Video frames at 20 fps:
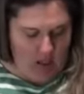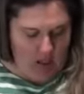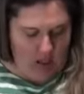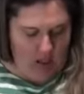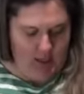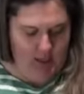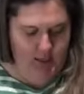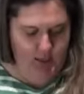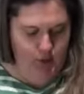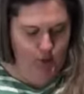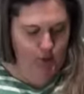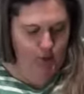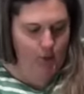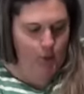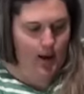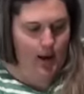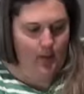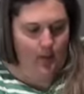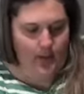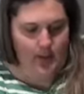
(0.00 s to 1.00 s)
I got 2 of the
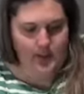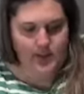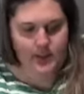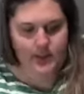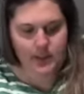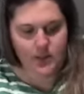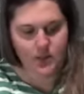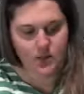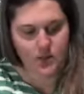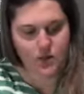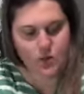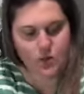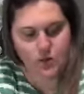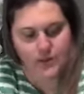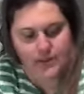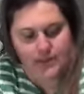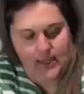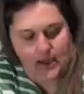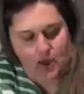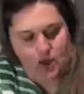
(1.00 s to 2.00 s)
white ones. We'll
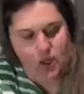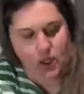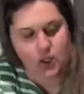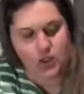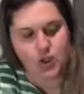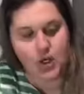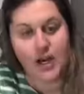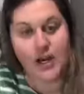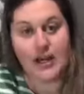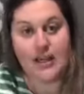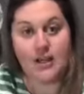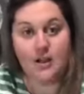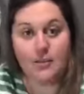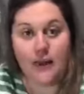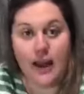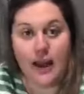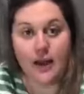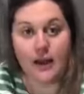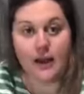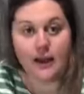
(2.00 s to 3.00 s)
see, I'll try to clear
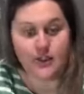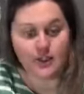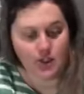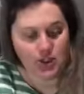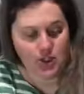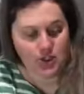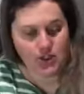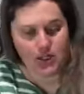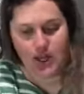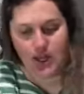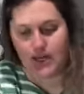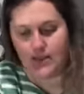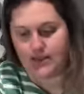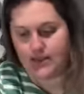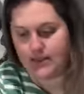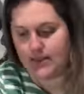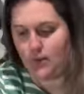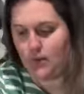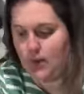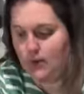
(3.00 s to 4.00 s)
my area so you can kind of
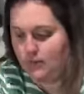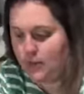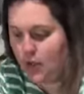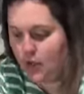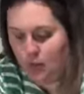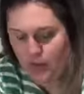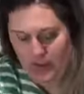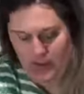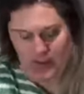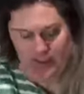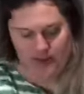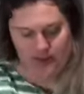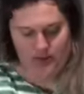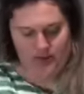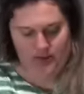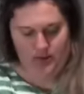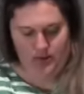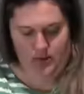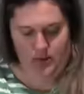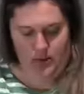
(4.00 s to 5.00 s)
see what I'm doing here.
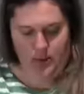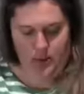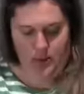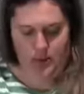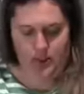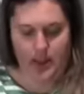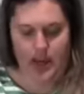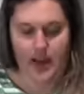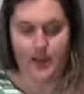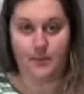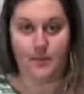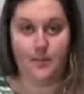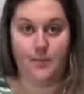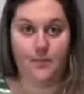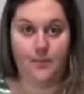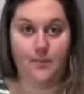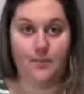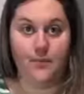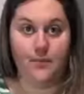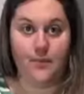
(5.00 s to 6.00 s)
Okay,
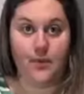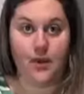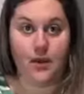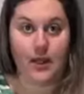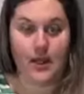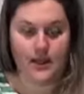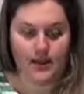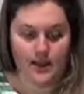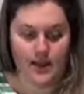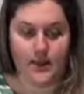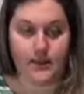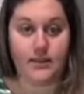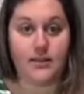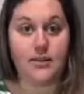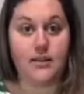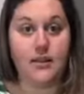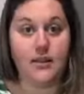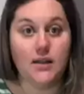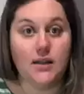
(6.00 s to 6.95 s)
they're like this.